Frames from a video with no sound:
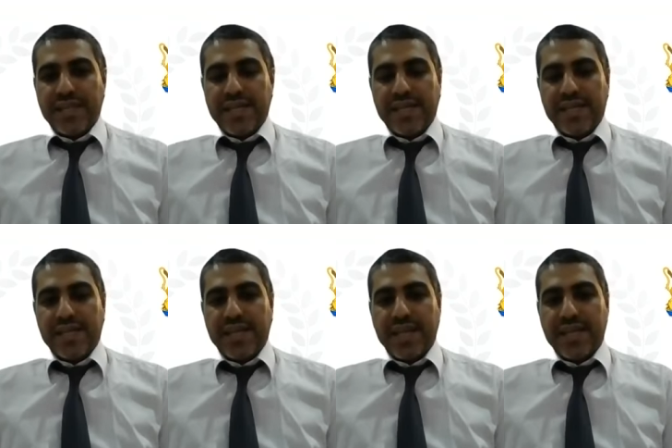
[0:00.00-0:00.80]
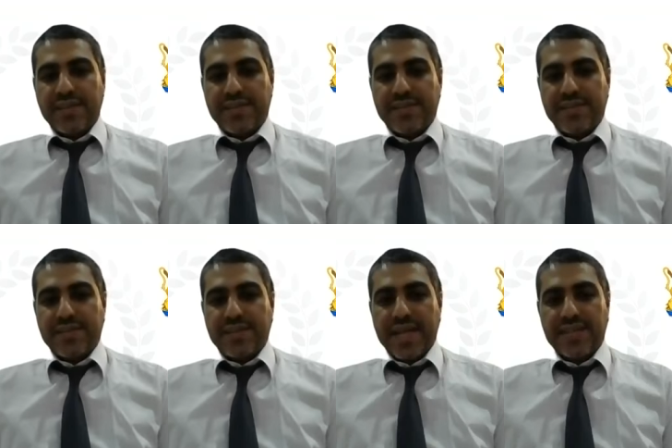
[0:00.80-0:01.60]
Uh, and
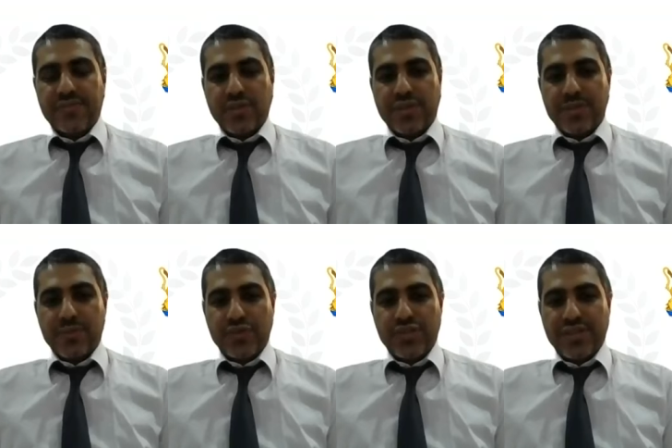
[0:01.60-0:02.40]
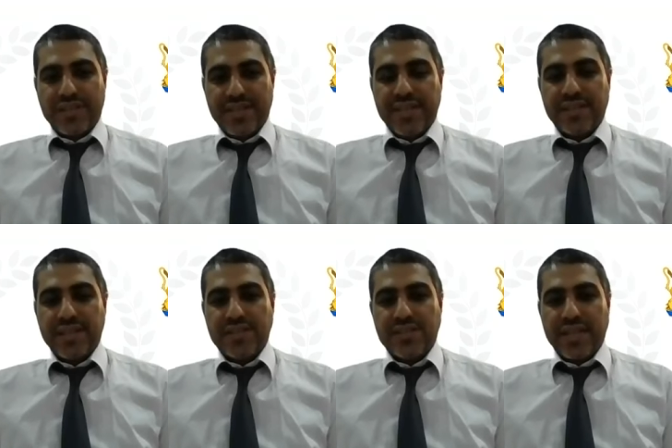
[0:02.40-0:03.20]
thanks for the opportunity.
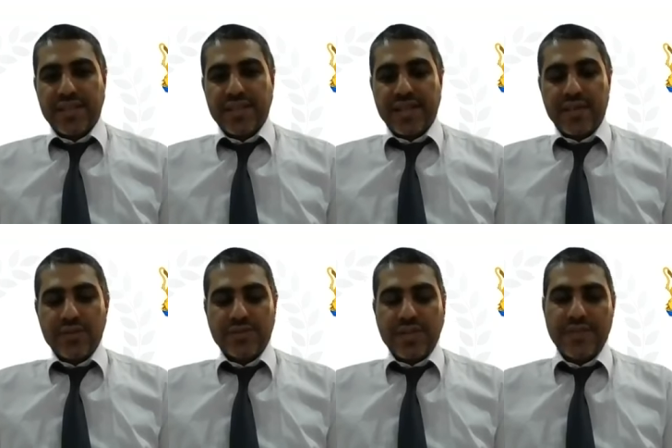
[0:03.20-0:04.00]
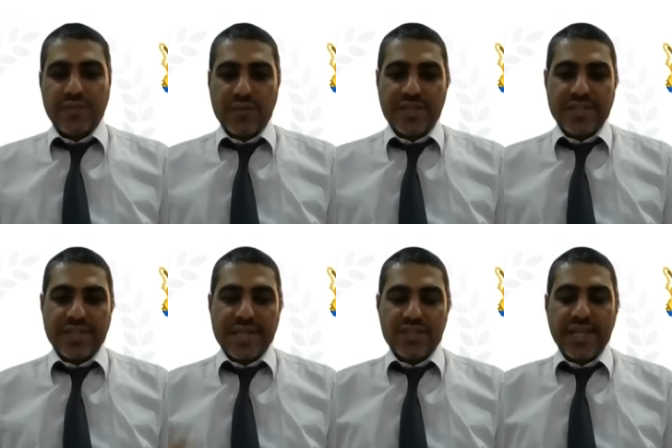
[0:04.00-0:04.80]
Inshallah, I will try for this
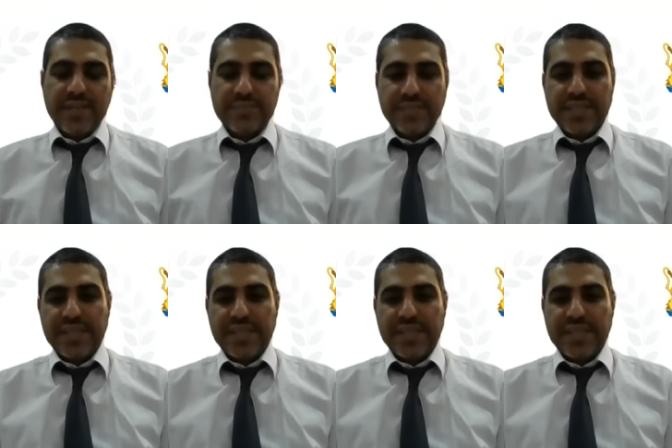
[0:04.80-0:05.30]
lecture.